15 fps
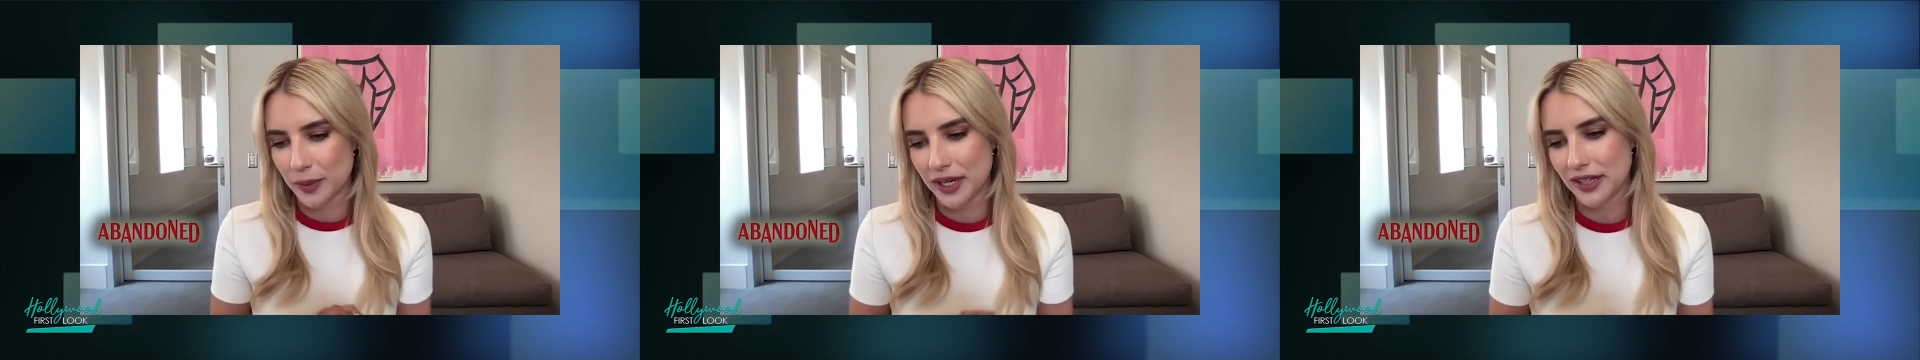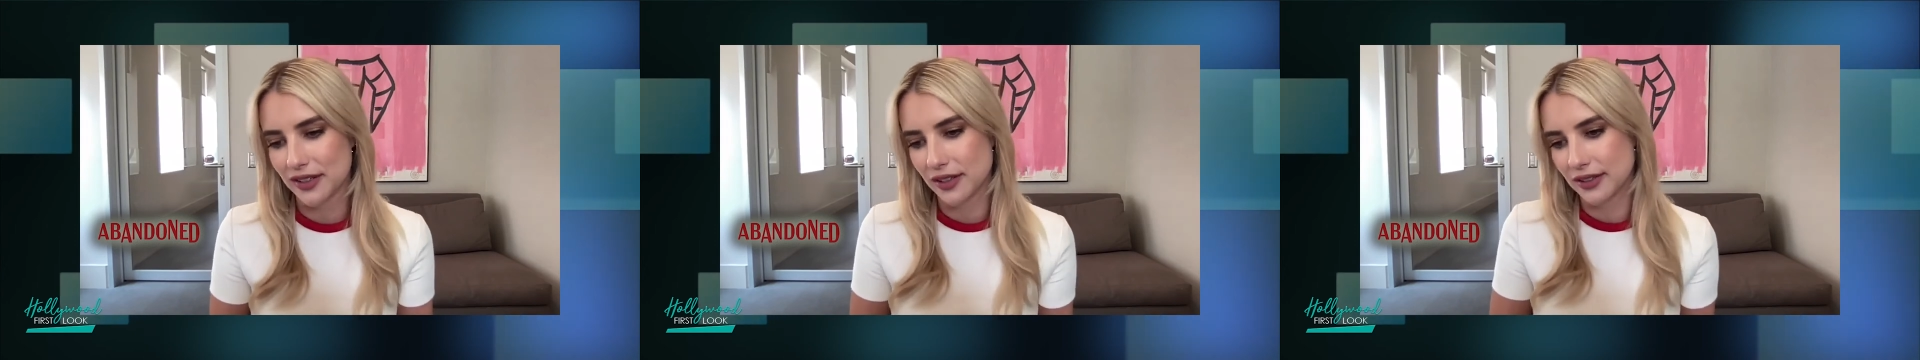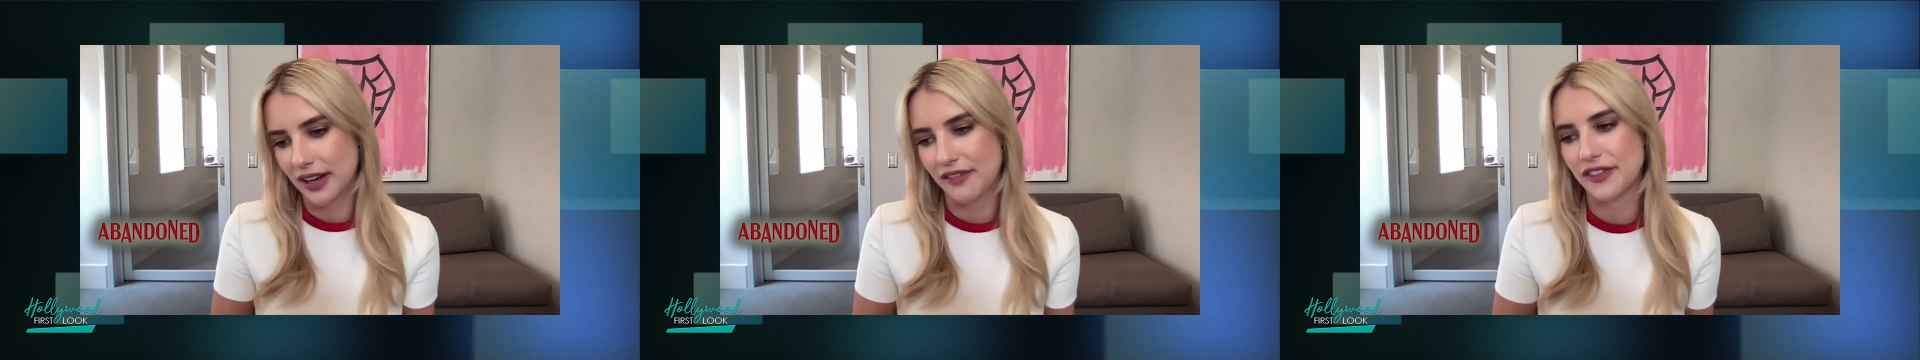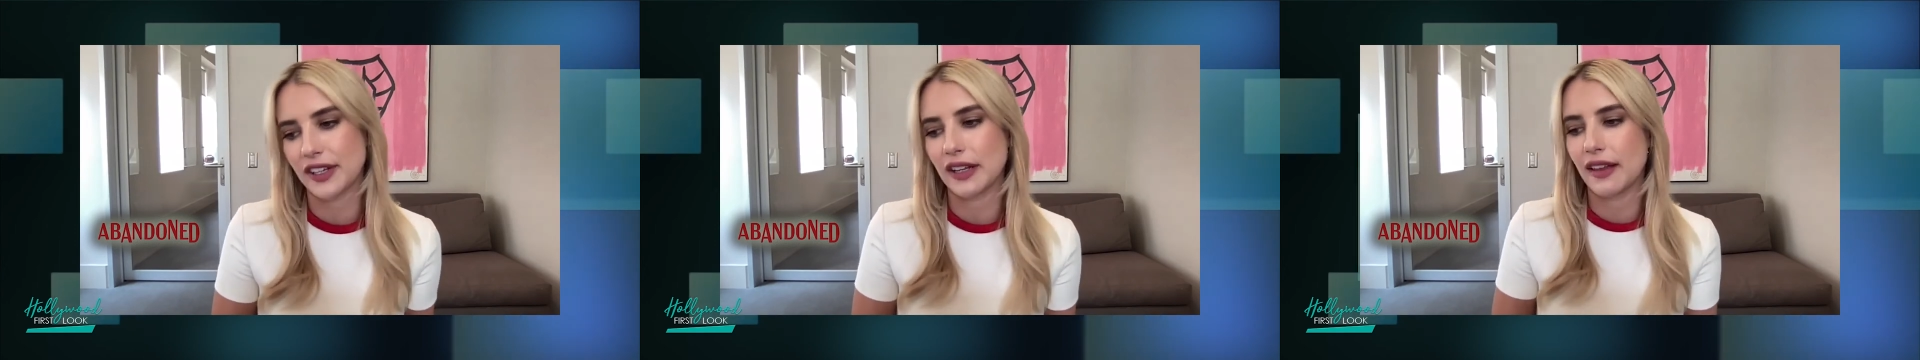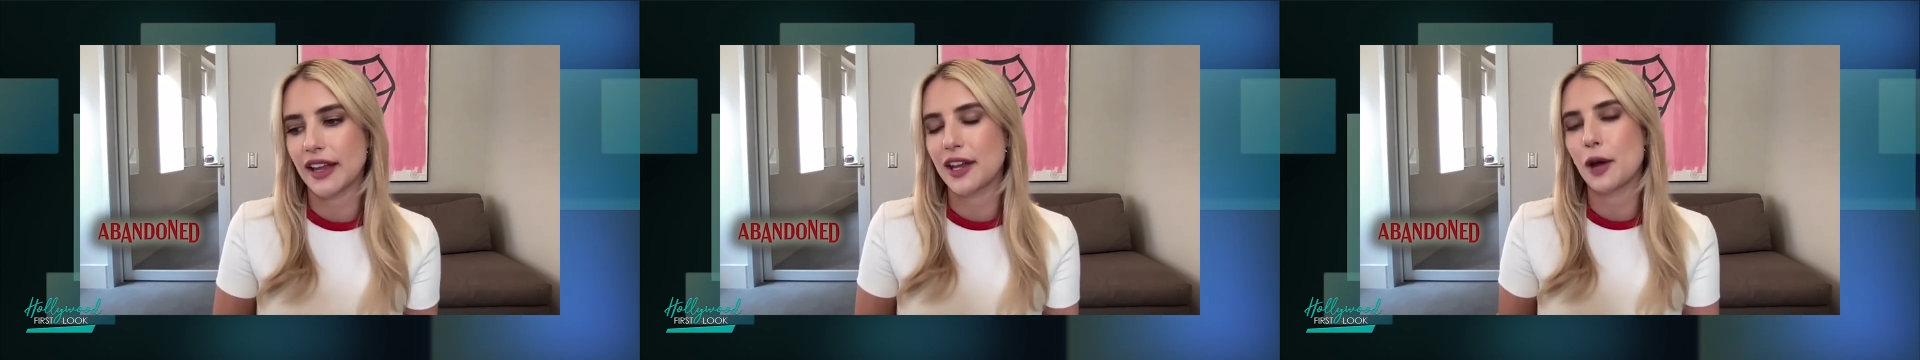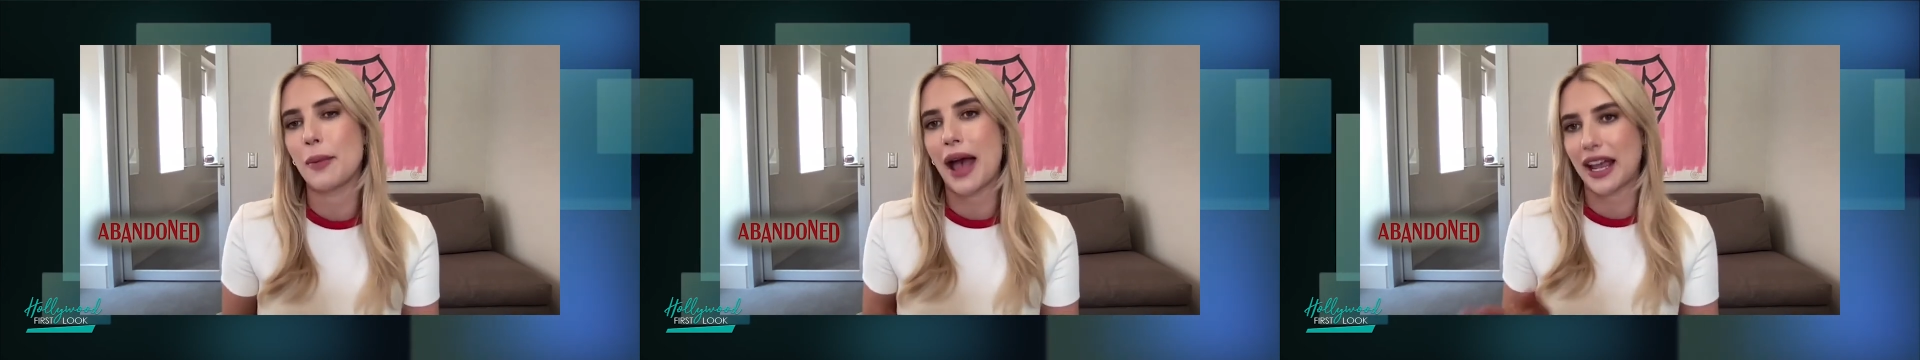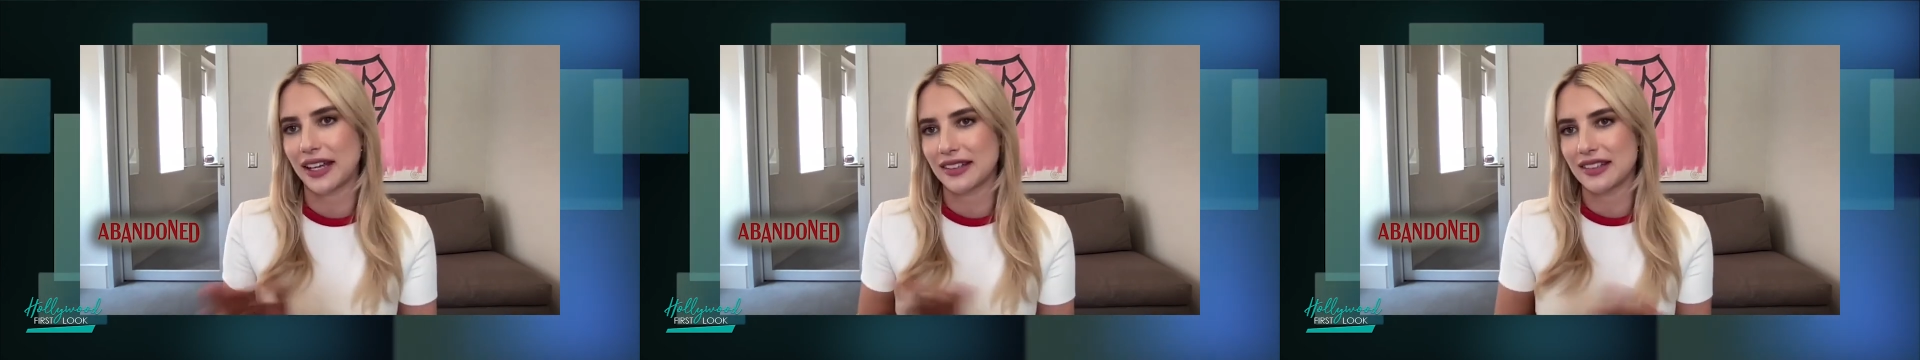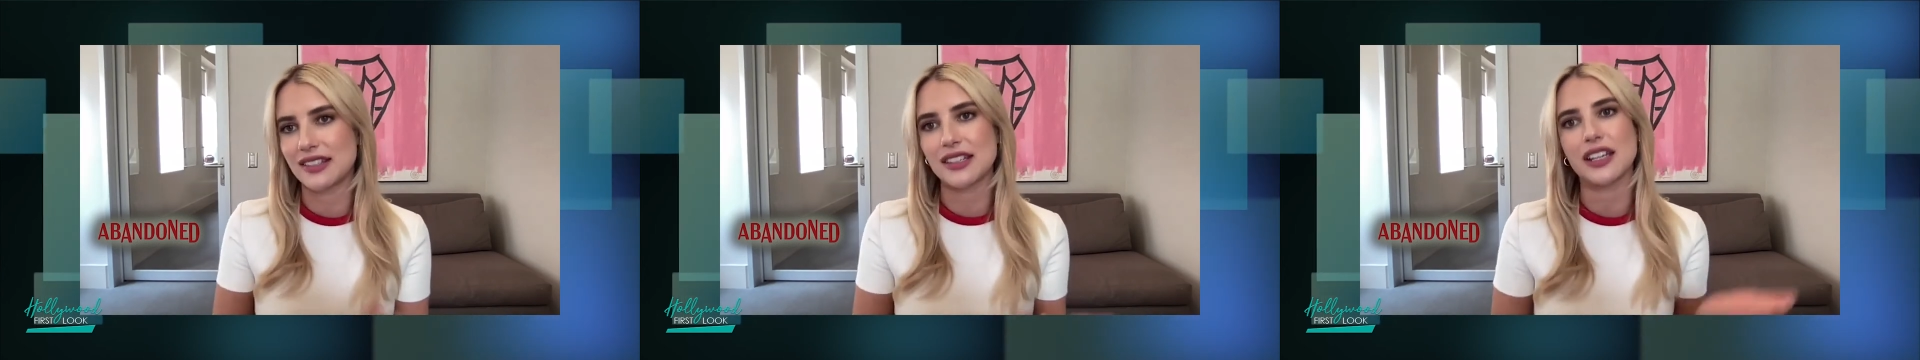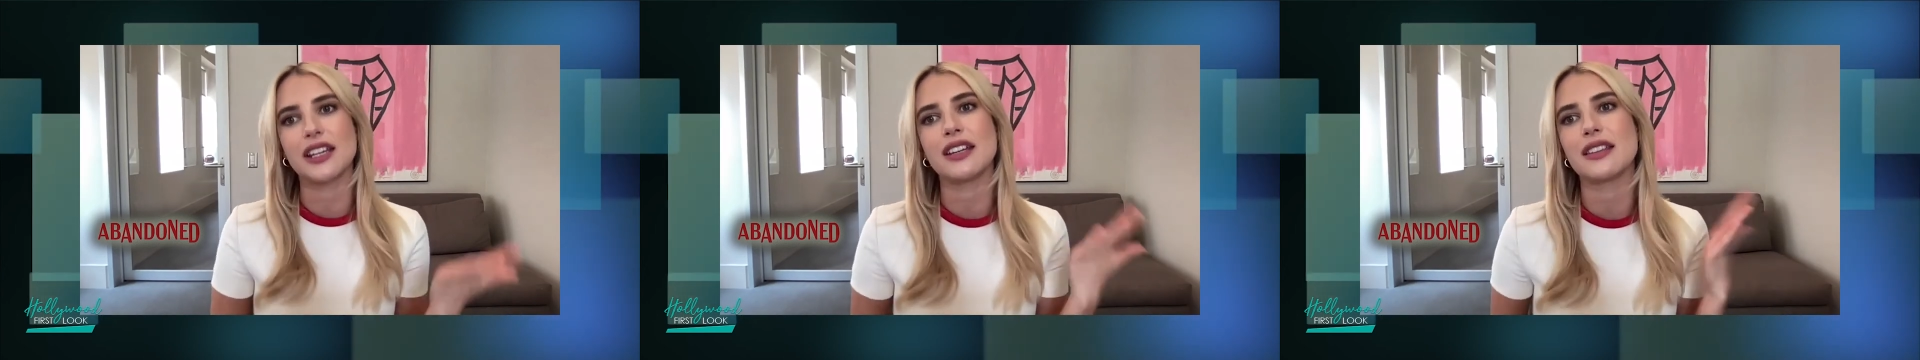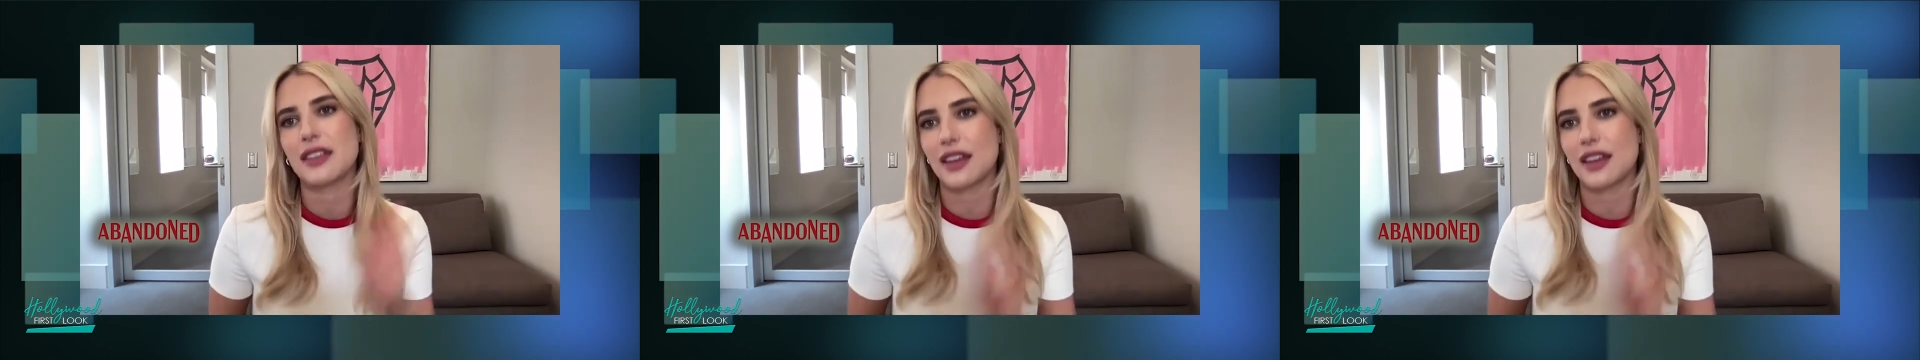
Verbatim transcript: because you'll definitely like go back and see